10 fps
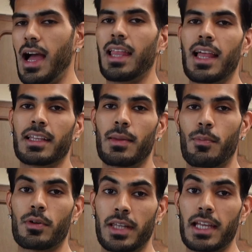I like the
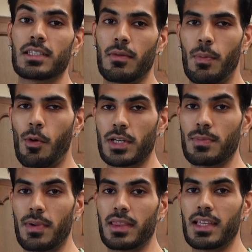taste of the
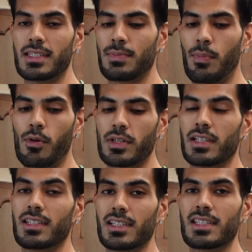protein, but this
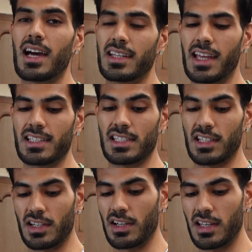protein does not taste as
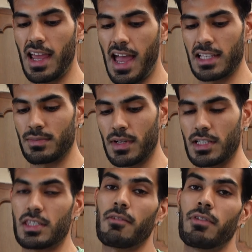good as
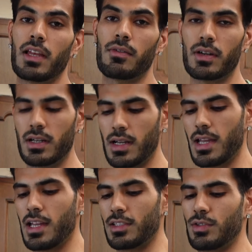much, the flavor.
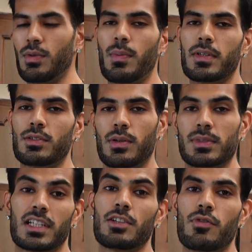So I'm just gonna
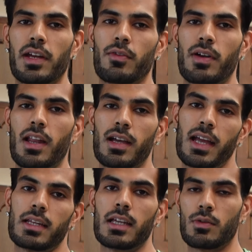drink it right now and
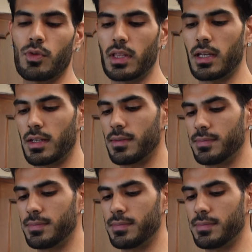get done with it.